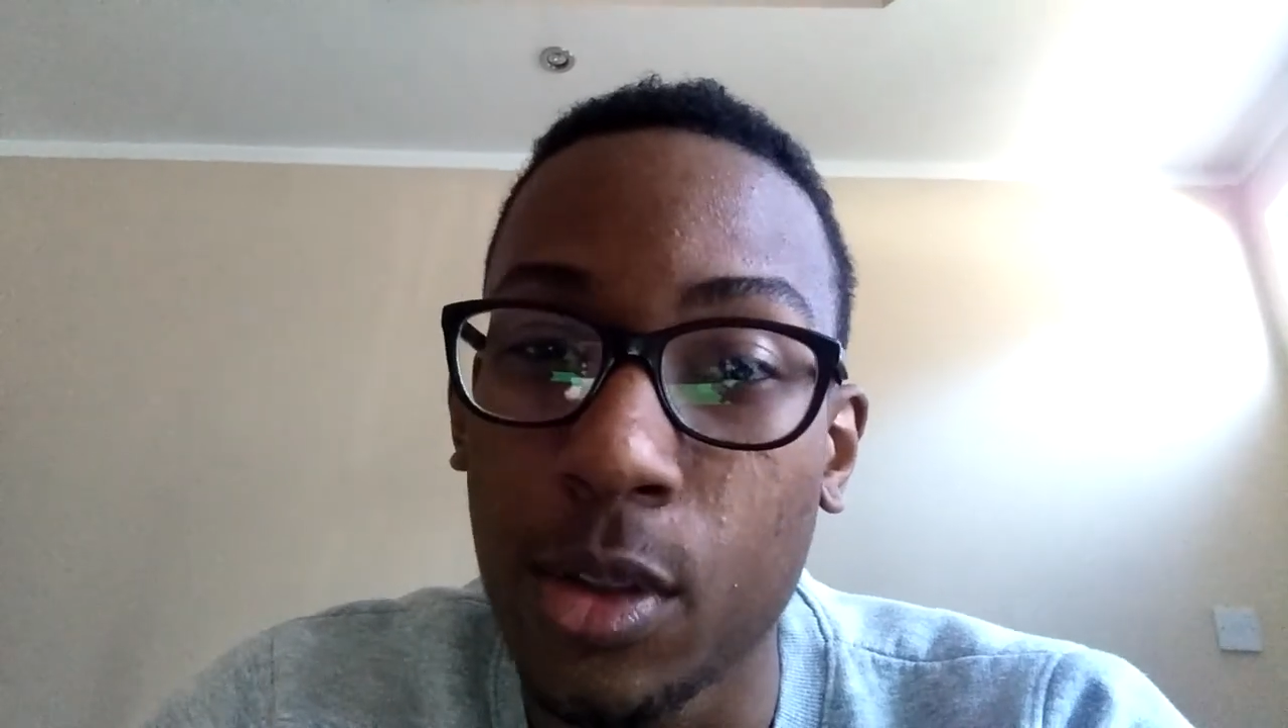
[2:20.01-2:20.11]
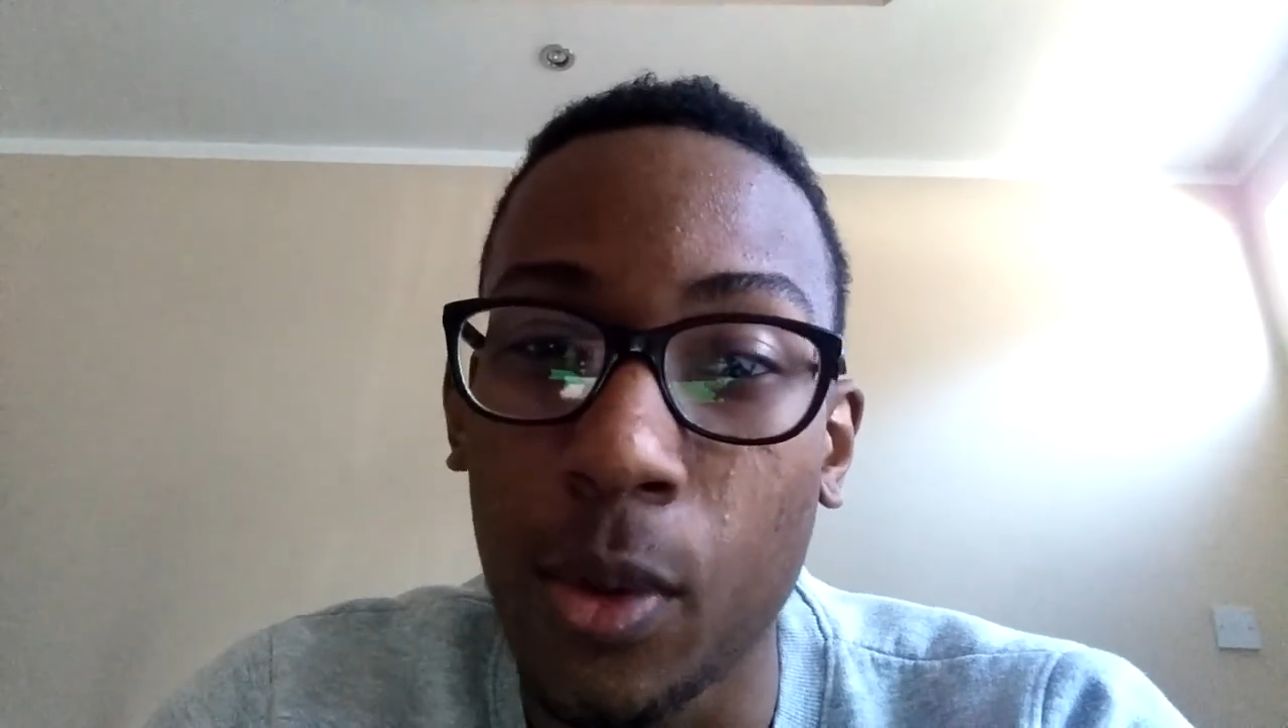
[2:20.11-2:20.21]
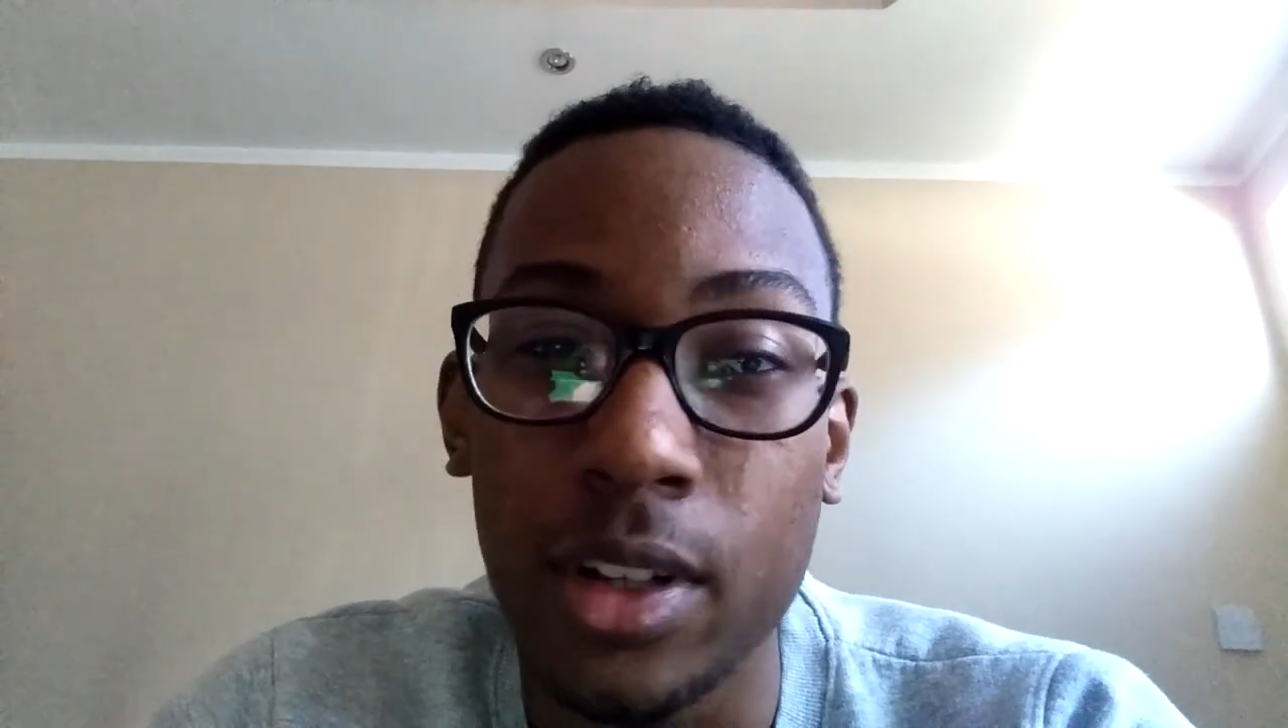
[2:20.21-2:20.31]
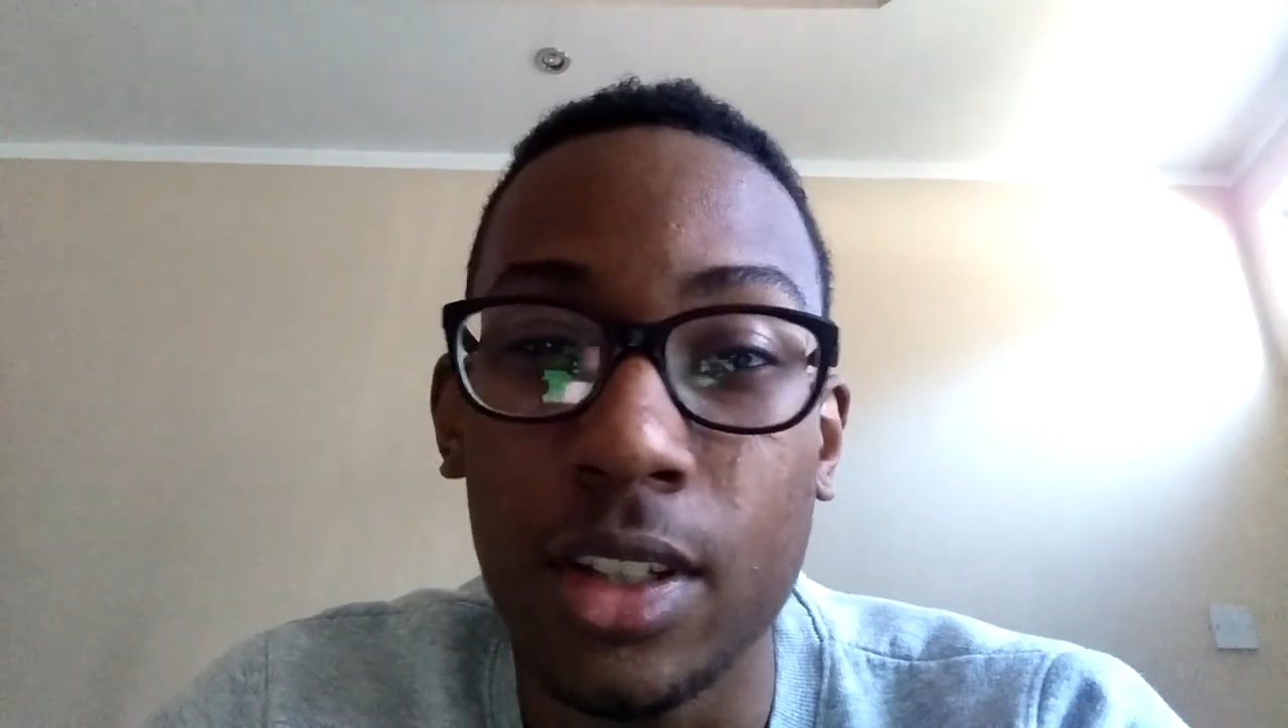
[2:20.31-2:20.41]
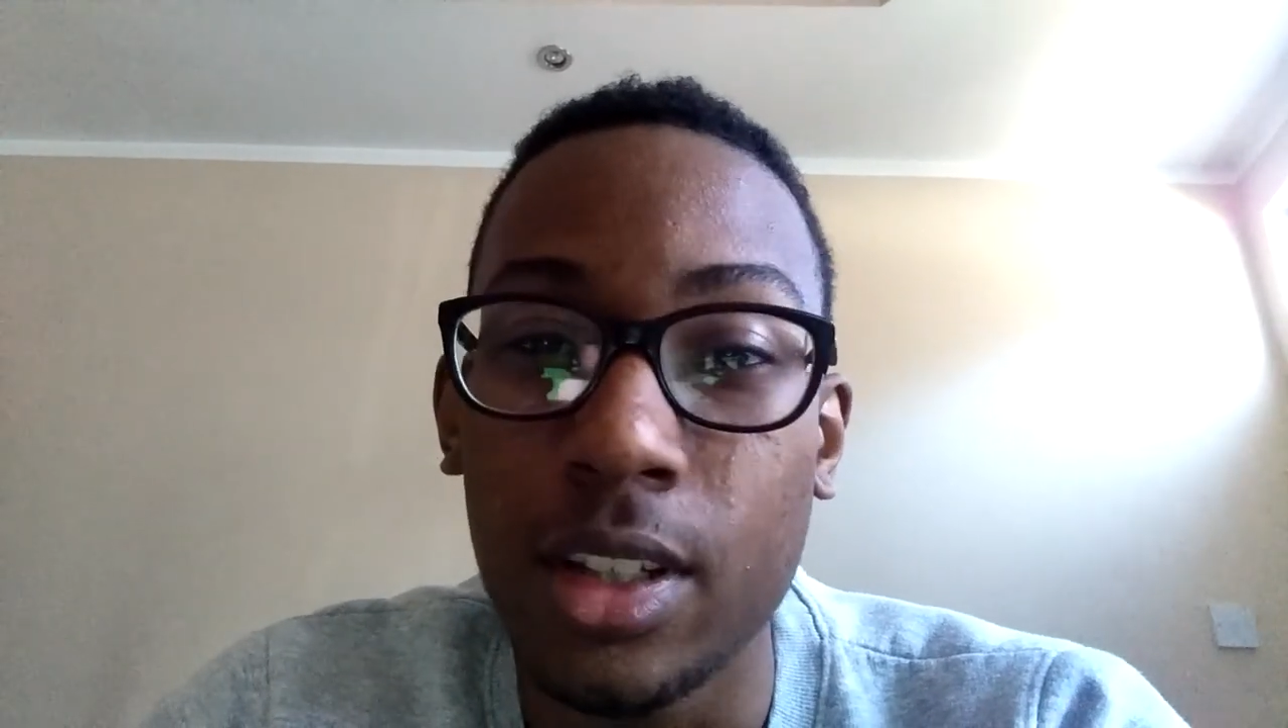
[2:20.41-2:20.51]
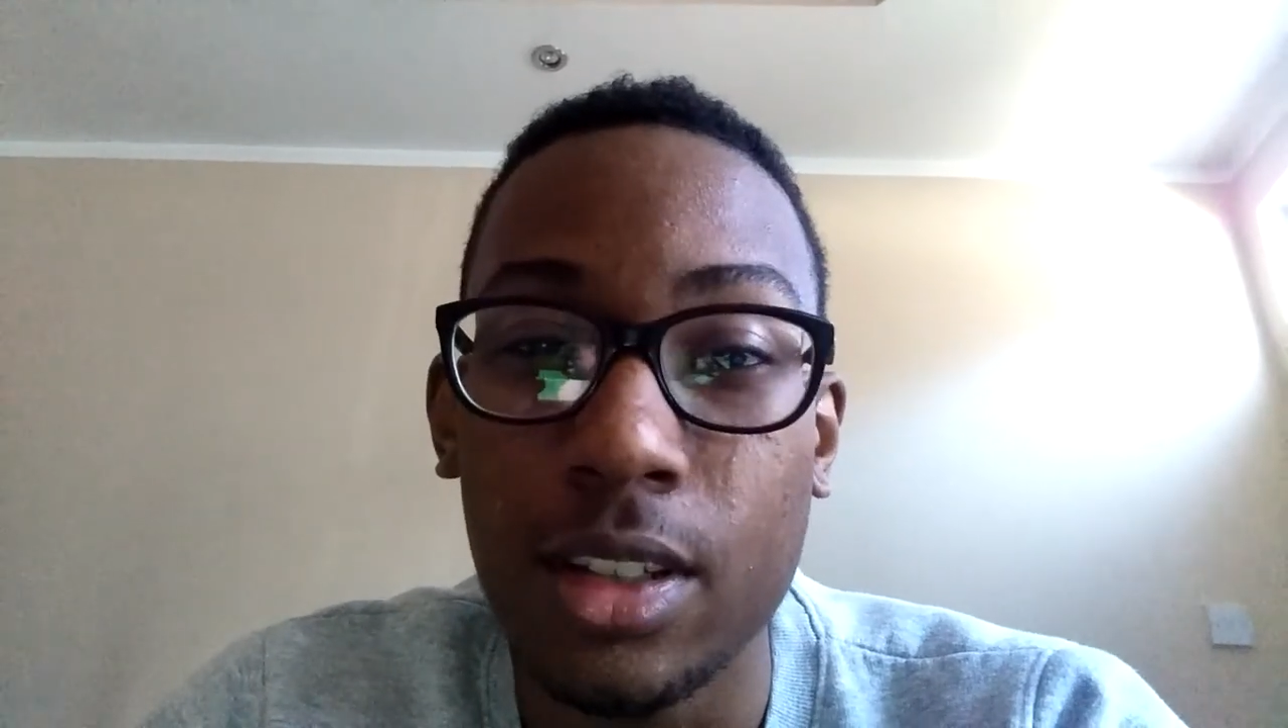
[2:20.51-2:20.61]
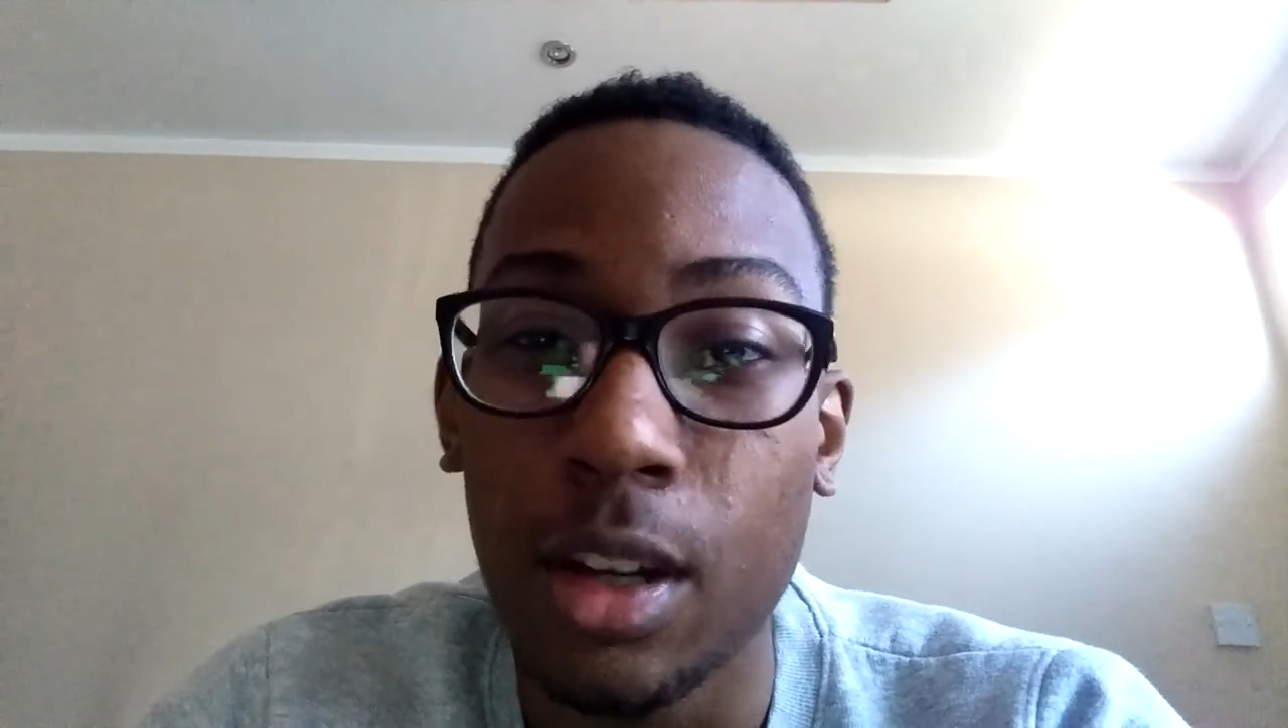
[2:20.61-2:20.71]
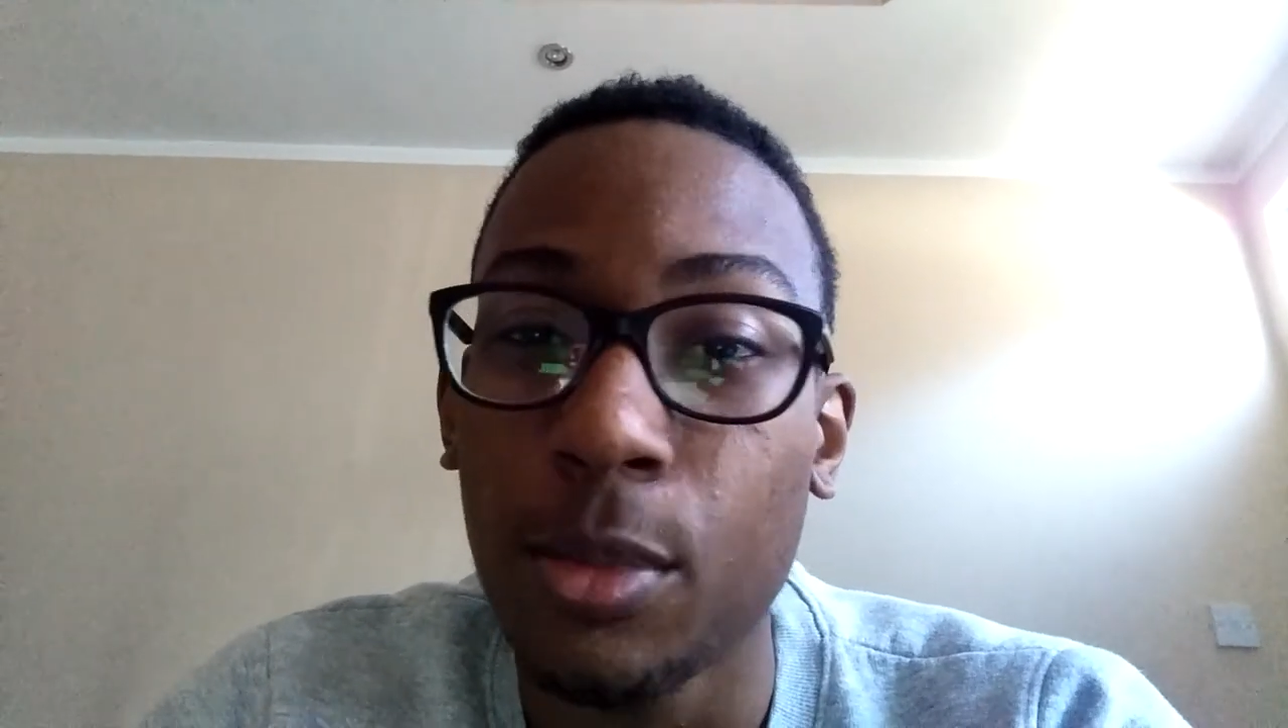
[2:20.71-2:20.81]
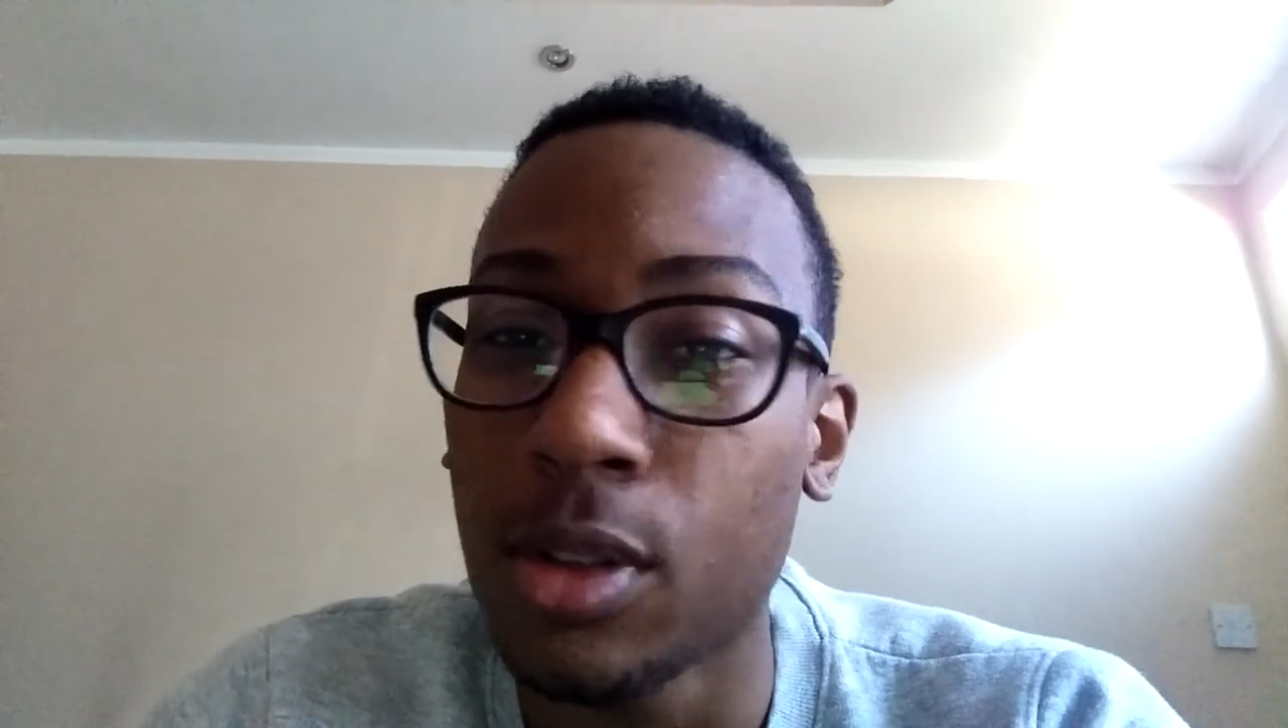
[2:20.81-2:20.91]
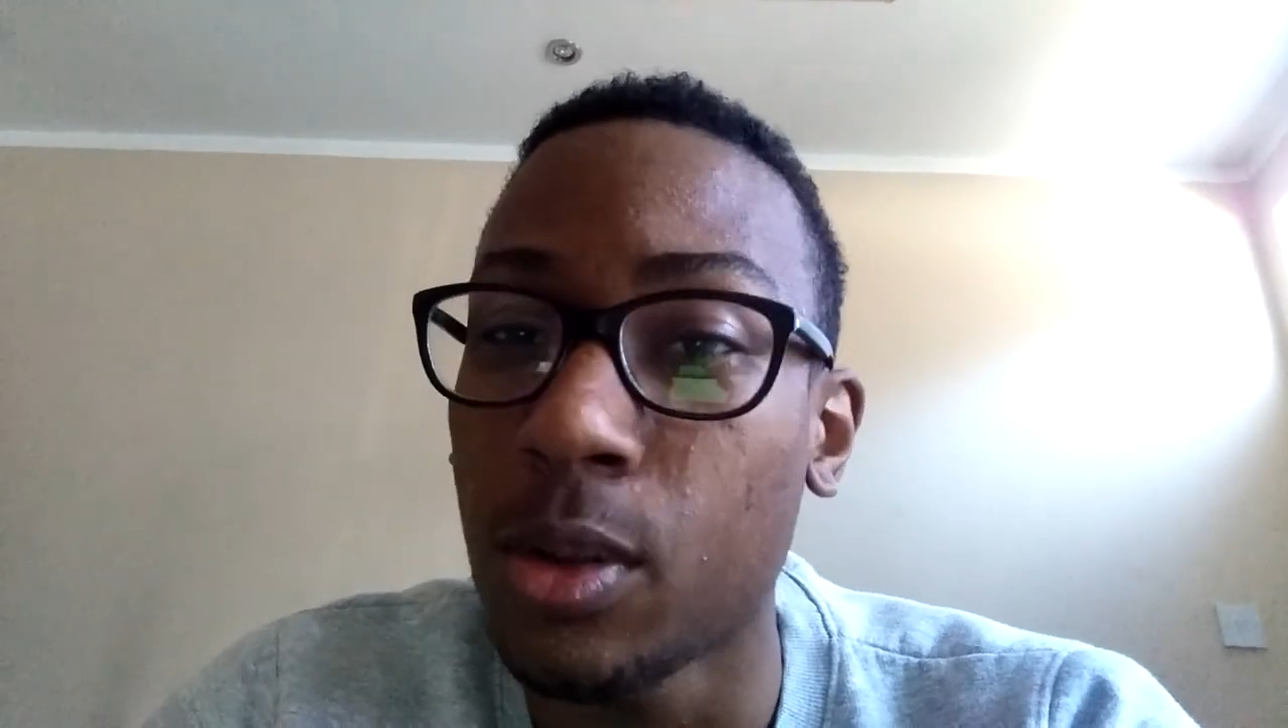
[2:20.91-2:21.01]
20 to up to